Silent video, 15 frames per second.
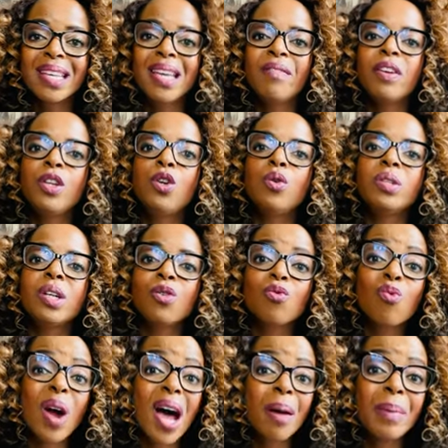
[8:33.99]
even using
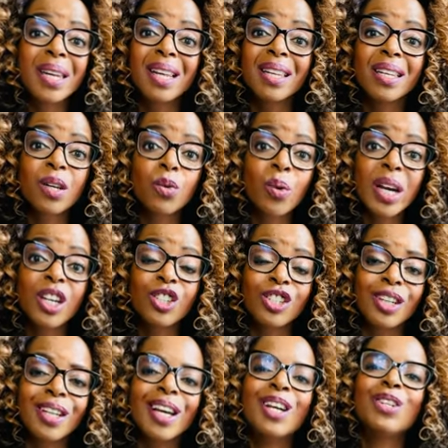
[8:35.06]
rhyme and
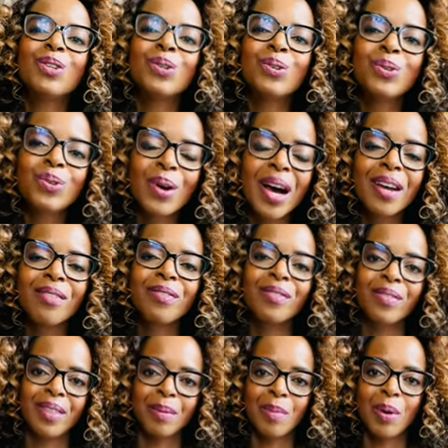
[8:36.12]
alliteration to drive
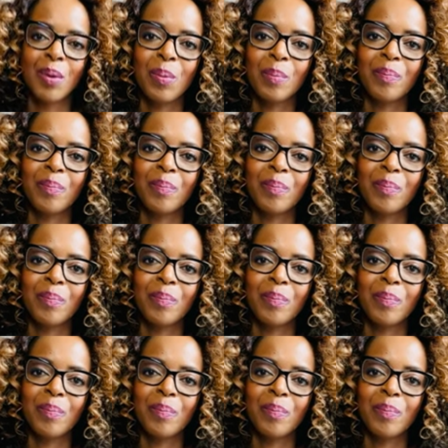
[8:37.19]
them home.